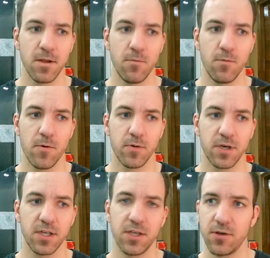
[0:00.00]
what we're
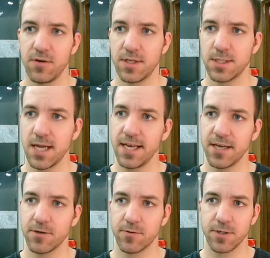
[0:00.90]
going to do inside
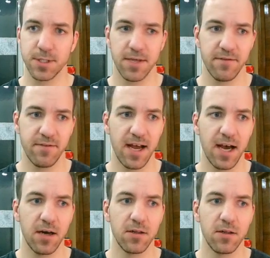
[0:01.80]
here, we're going to say
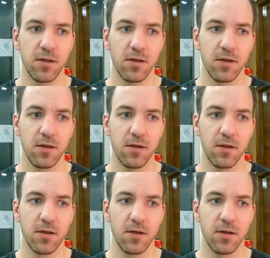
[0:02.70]
val